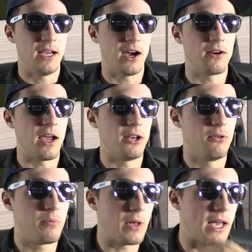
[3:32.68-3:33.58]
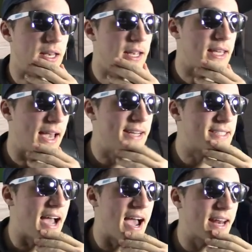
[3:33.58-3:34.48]
All right, who are we playing?
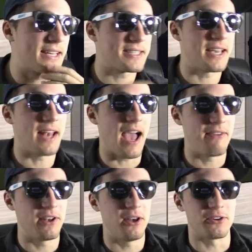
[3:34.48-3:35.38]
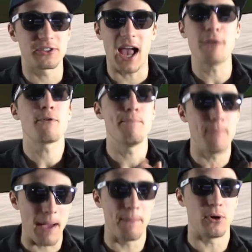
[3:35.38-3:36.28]
Cañizares and Avalos. I
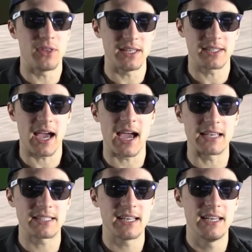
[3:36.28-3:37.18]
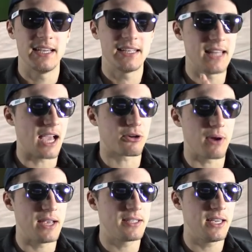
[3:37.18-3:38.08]
remember these guys. Isn't that
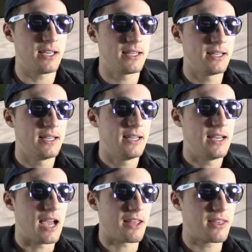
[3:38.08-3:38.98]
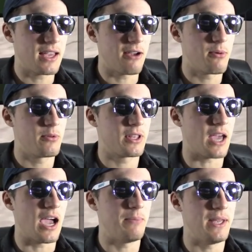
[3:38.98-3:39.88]
crazy? I think I remember the
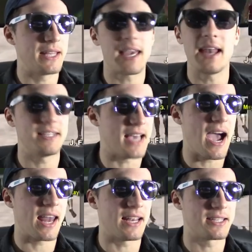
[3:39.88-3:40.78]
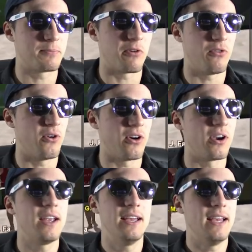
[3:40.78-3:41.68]
guy being Cañizares before.
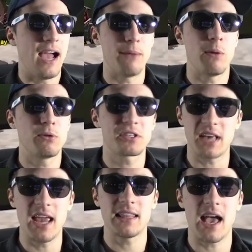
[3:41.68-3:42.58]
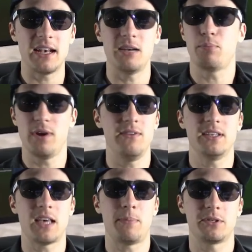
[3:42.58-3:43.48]
I remember saying that in a
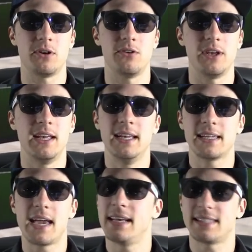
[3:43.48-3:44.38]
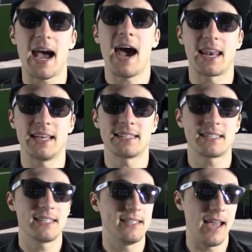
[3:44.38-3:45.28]
previous episode.
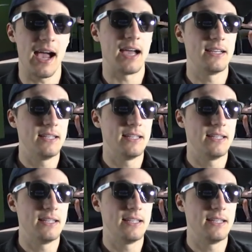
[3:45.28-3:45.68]
Cañizares. Yeah.